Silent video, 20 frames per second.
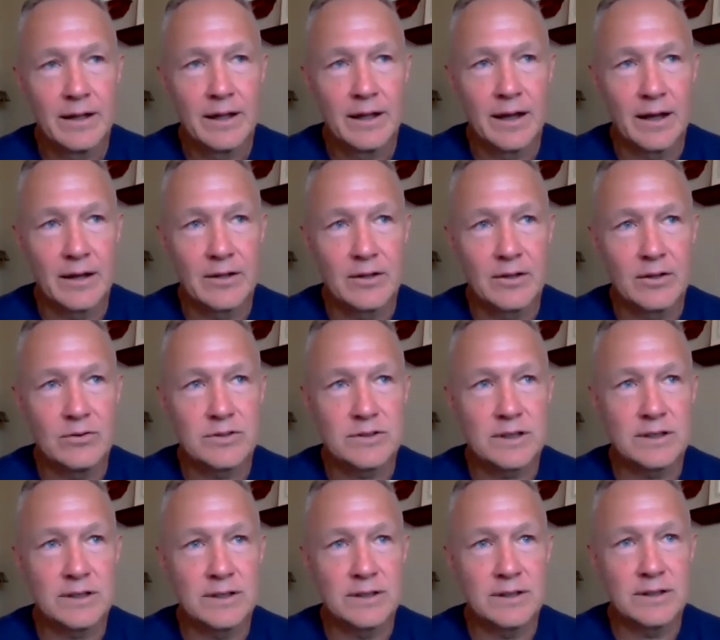a
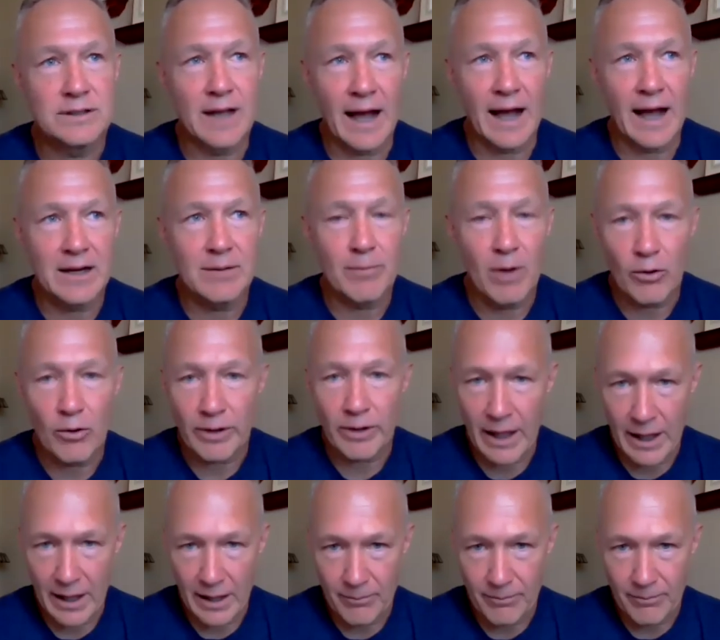Houston Dynamo
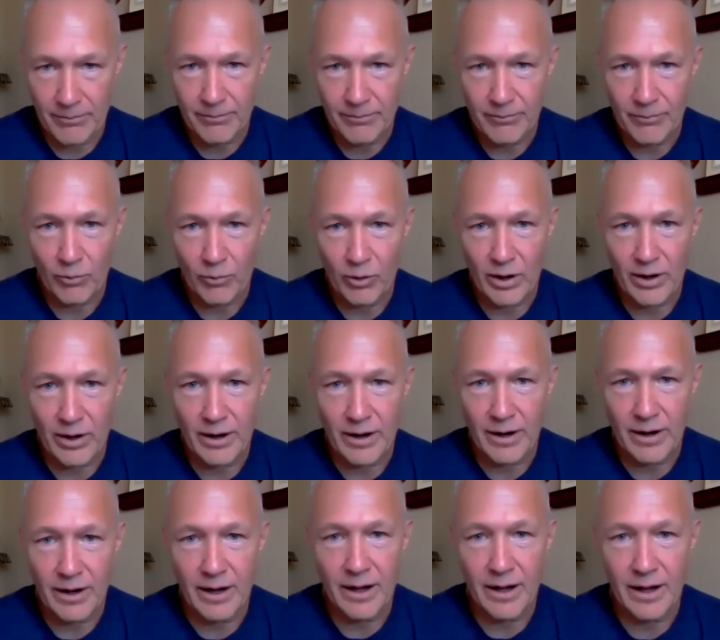game
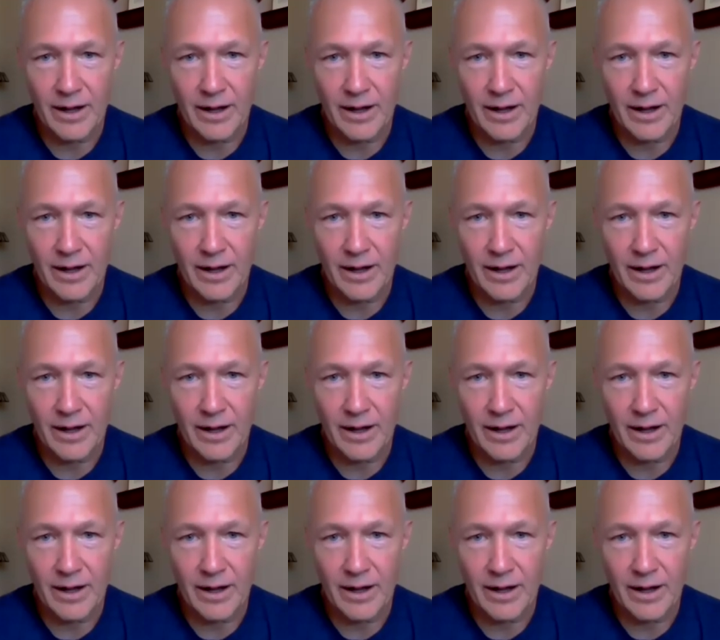where